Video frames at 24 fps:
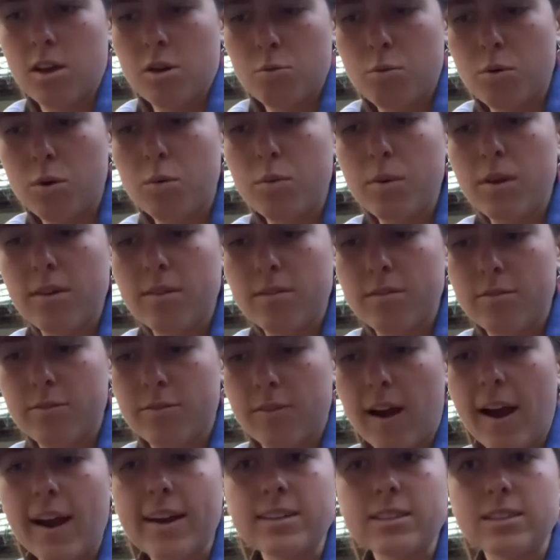Will we
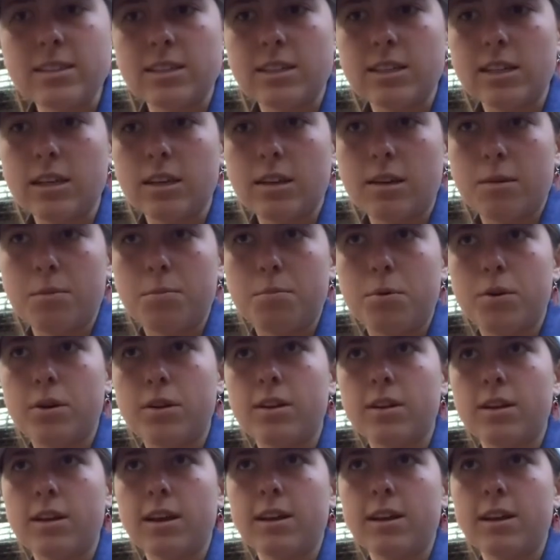finally put